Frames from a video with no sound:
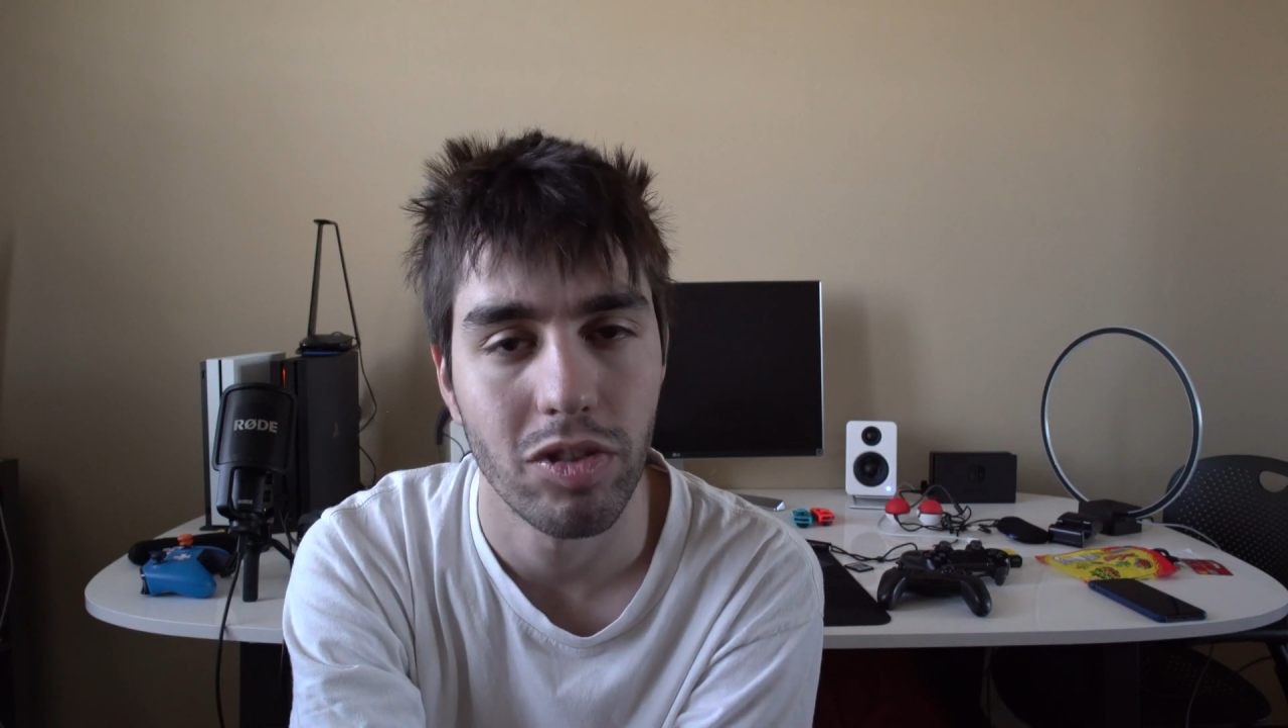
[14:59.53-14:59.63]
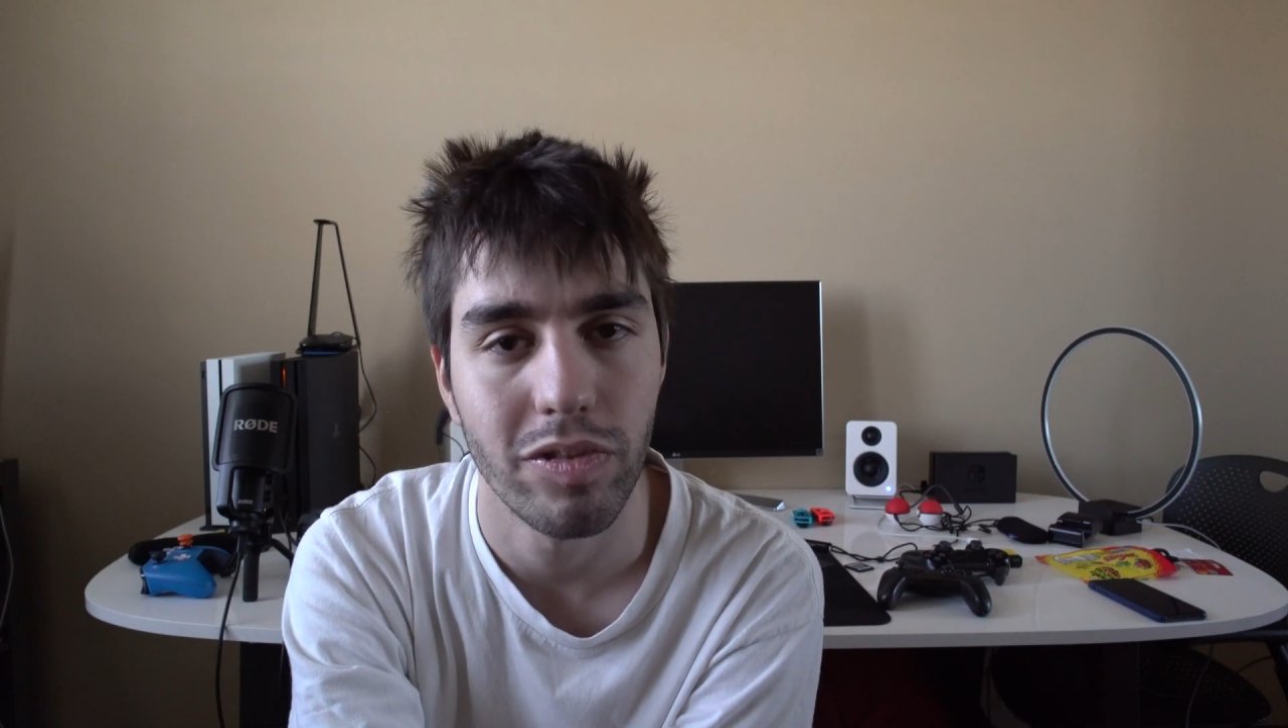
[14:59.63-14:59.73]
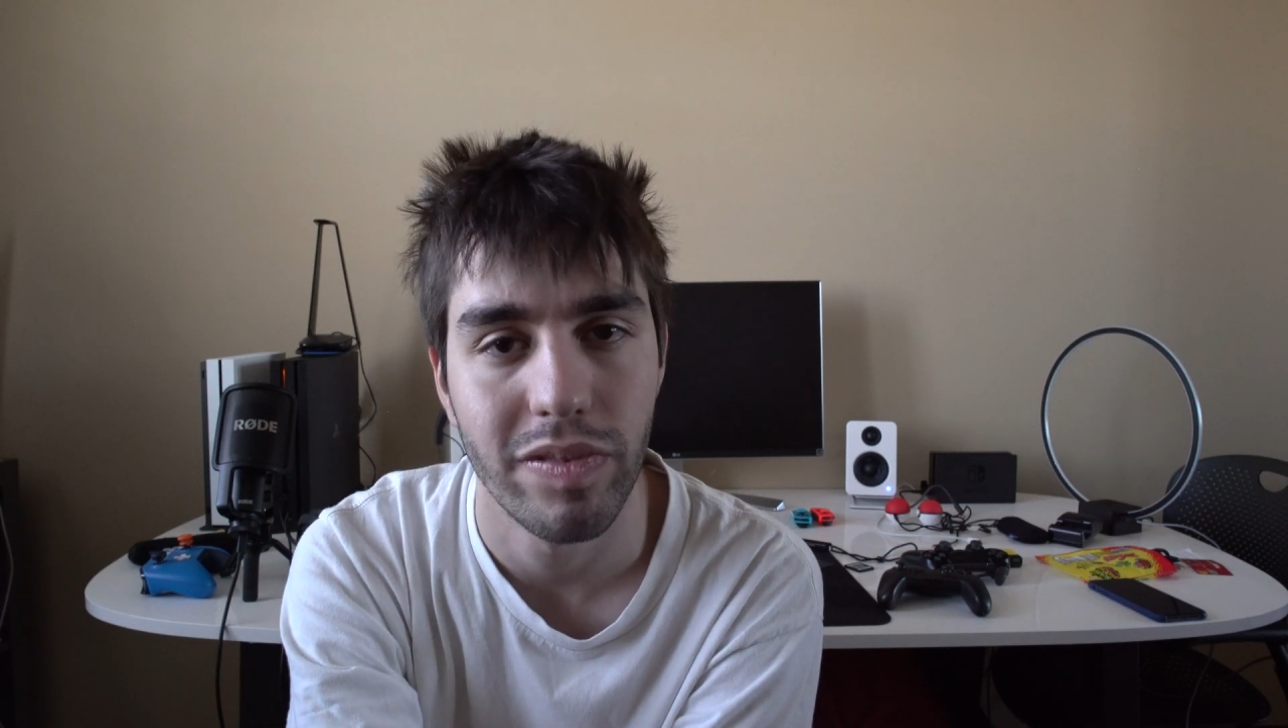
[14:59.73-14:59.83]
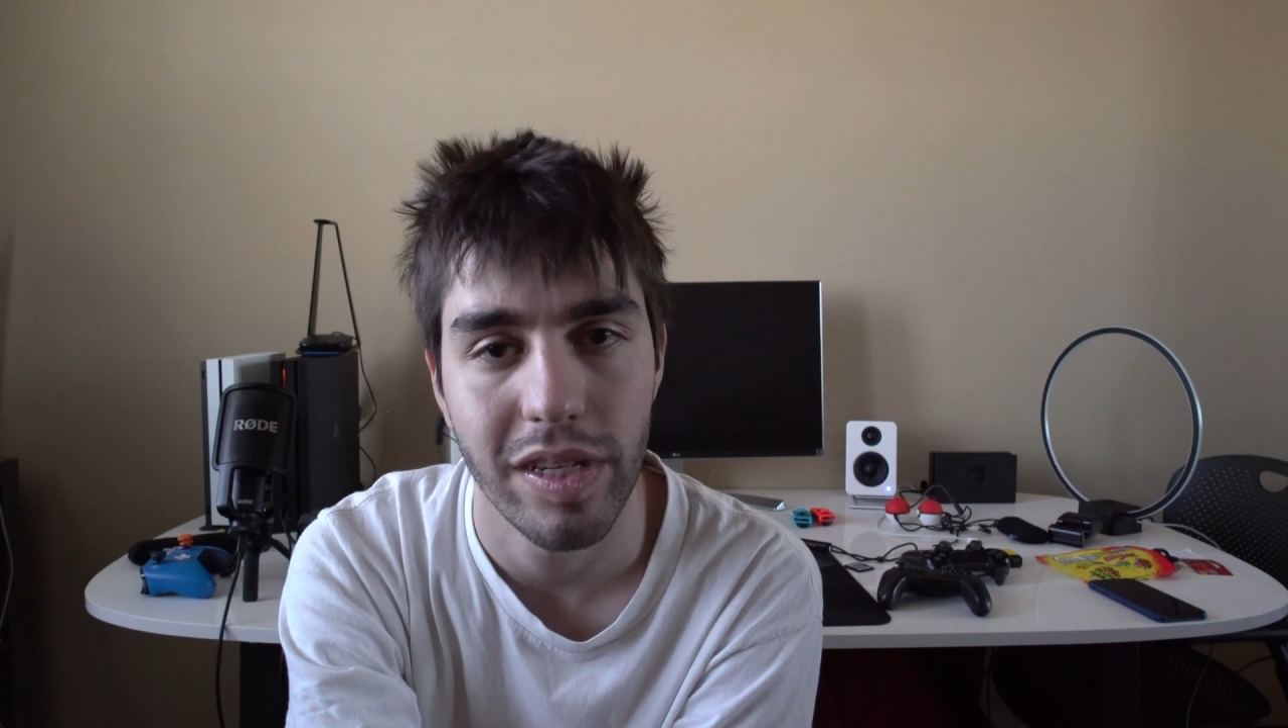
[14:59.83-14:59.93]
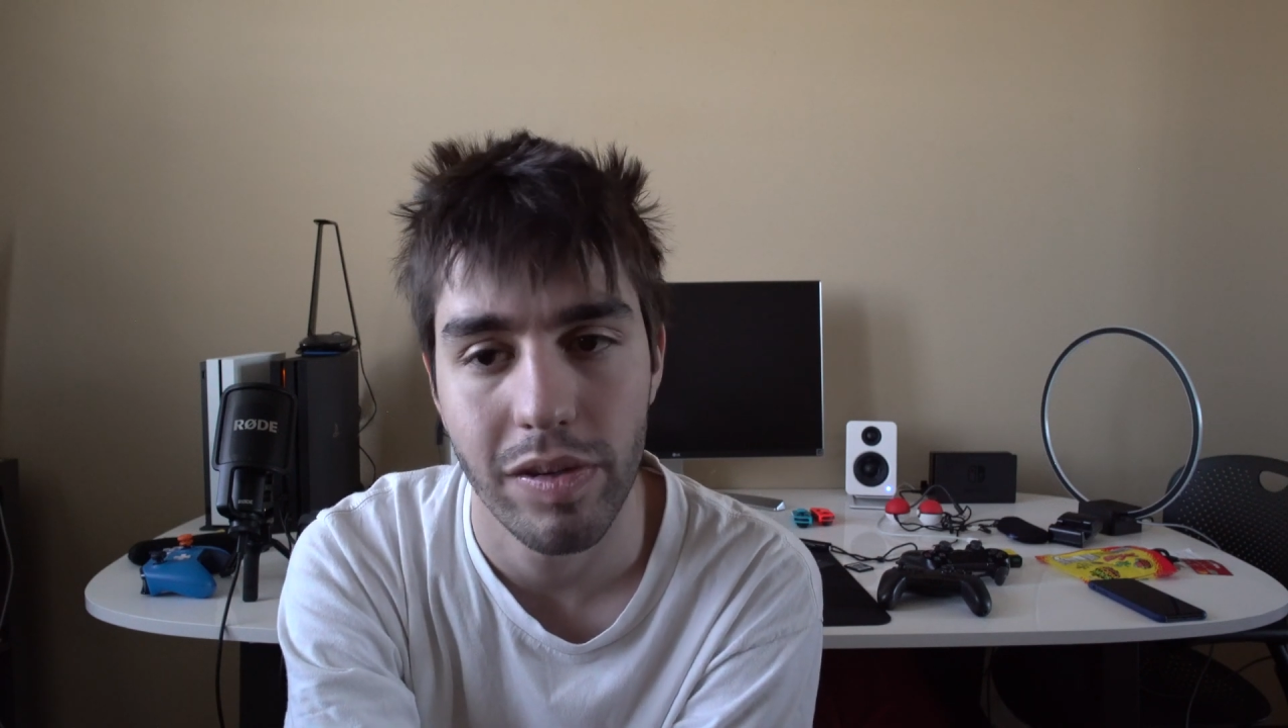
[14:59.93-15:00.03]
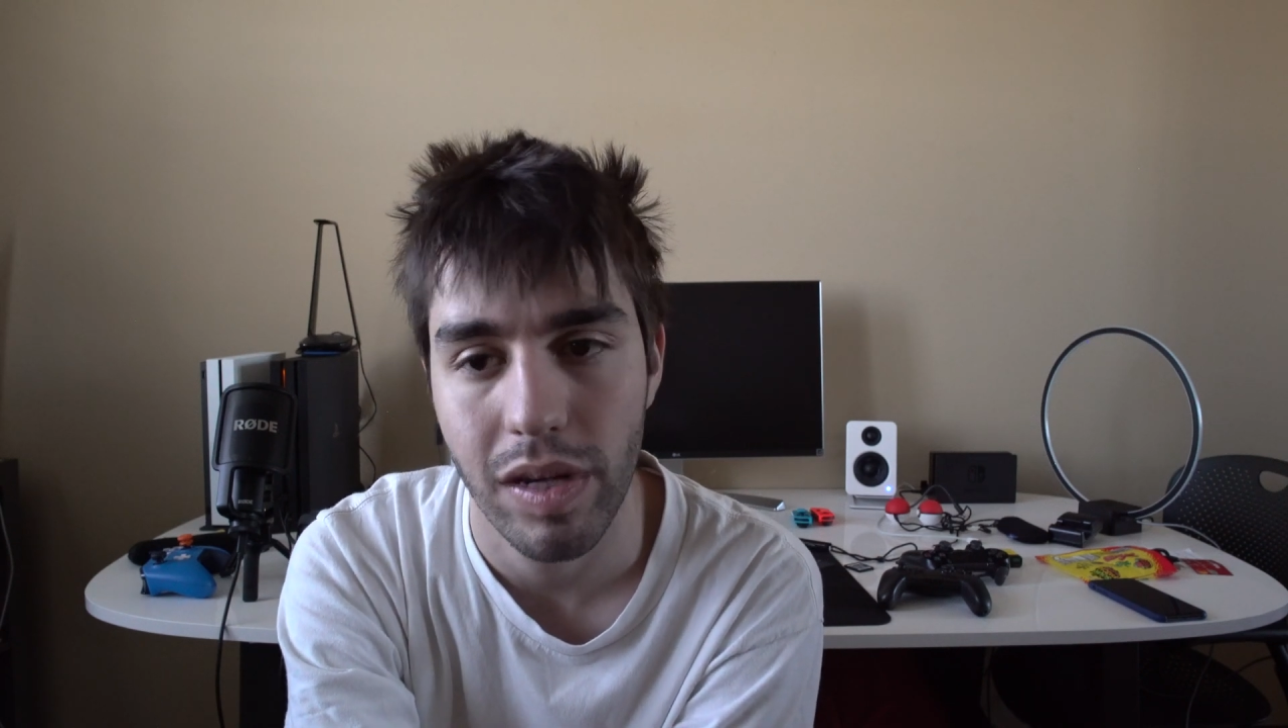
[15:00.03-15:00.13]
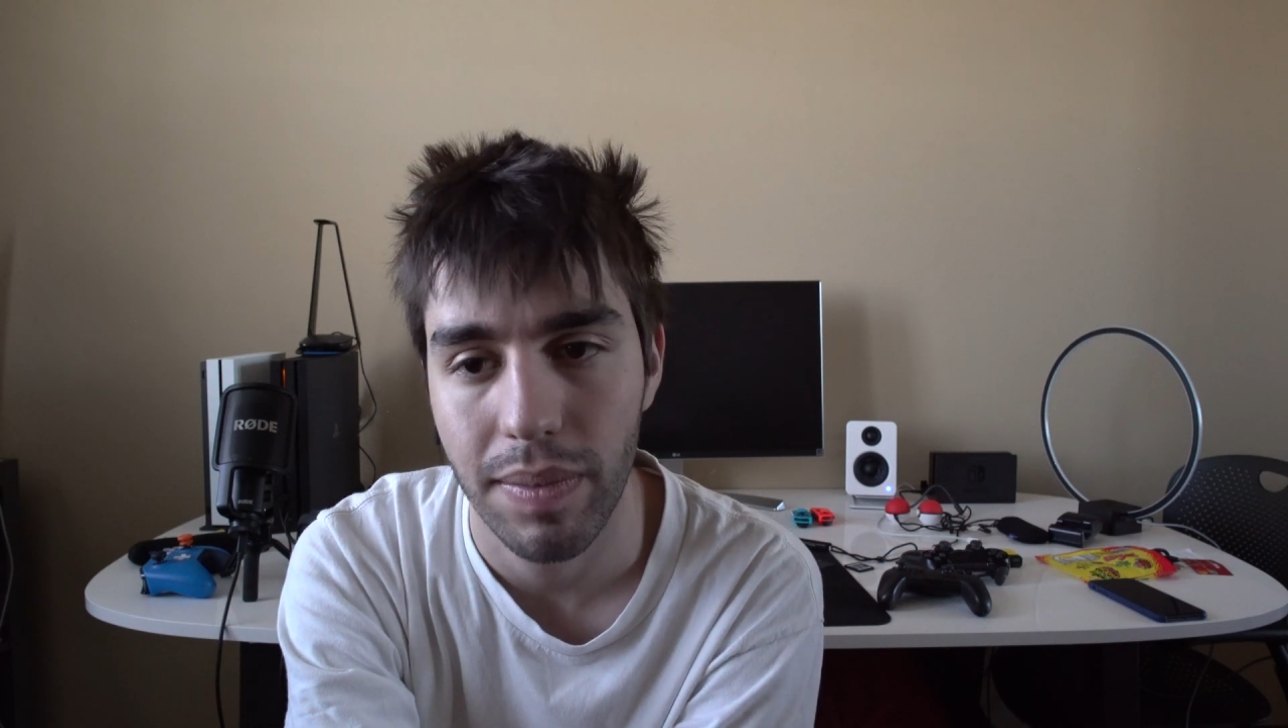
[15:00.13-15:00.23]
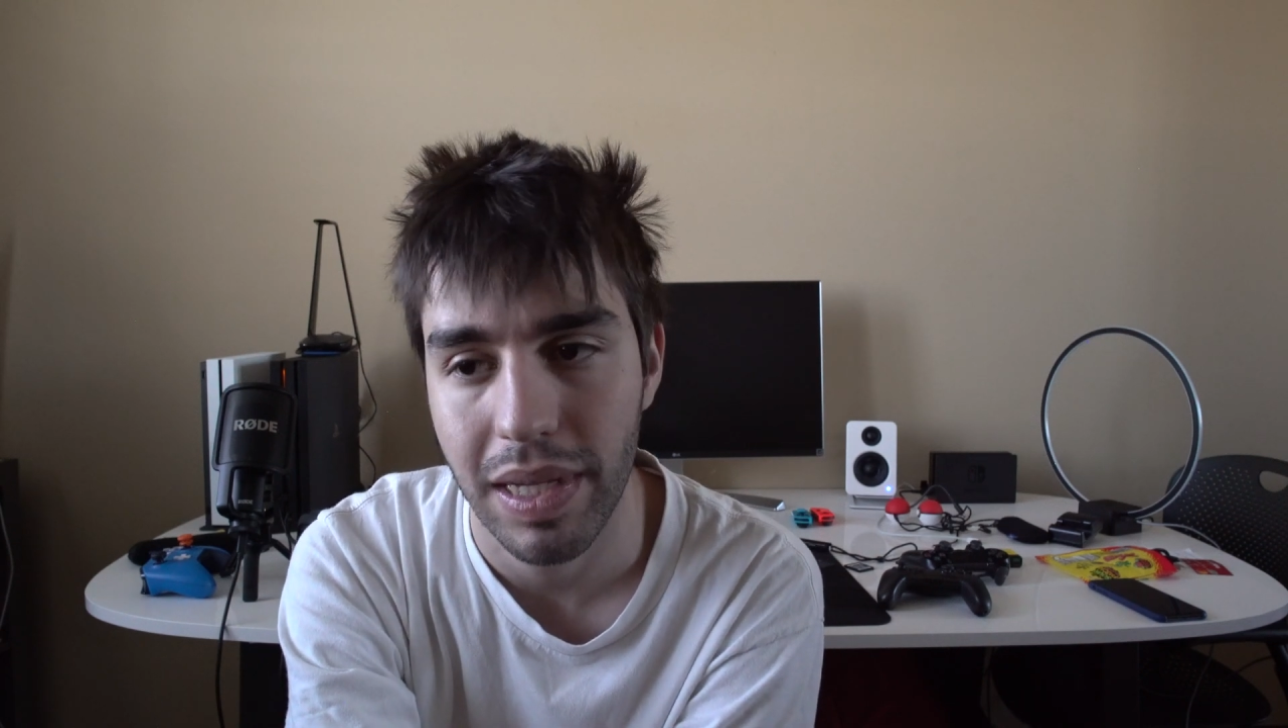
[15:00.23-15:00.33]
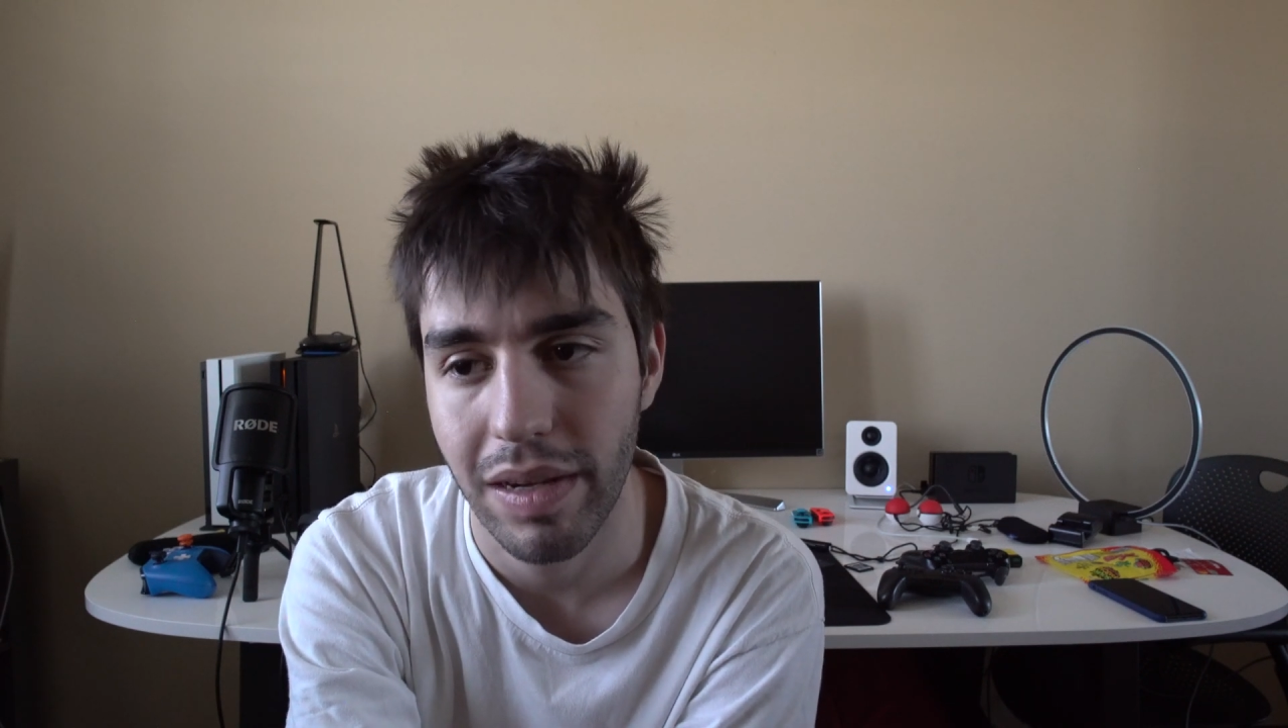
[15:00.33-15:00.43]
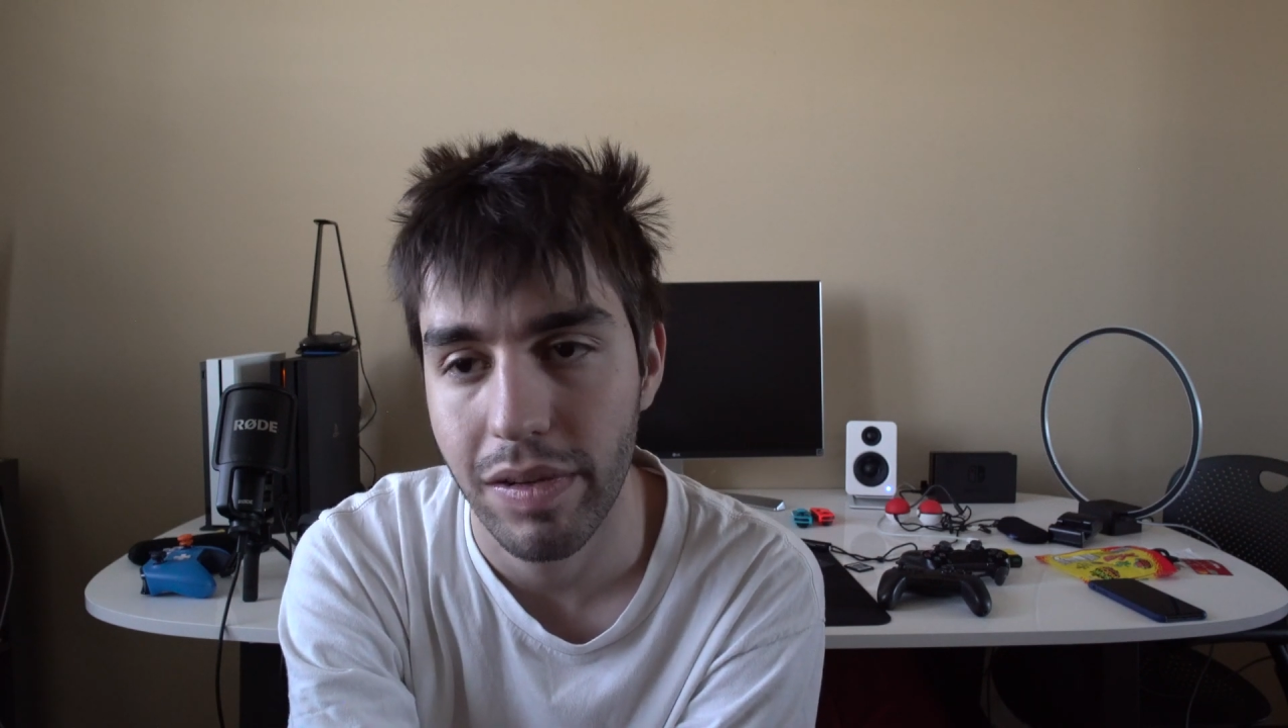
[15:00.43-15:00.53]
2 video
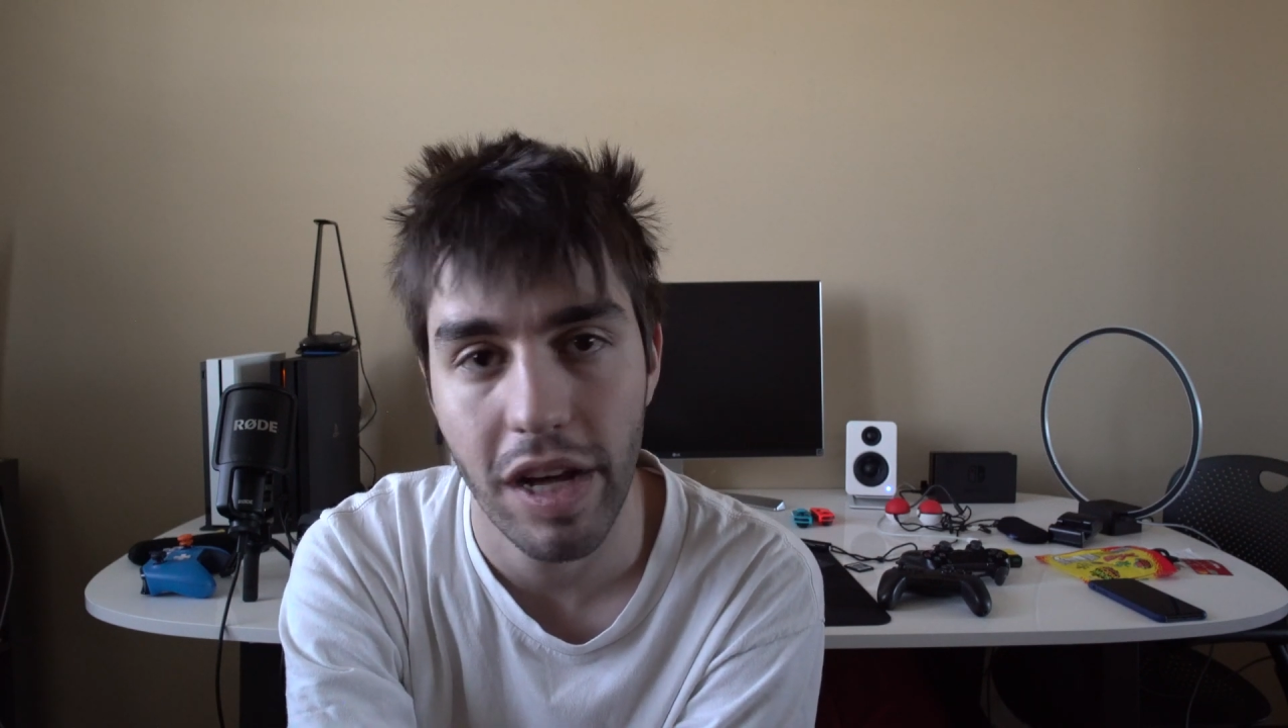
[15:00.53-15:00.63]
coming out.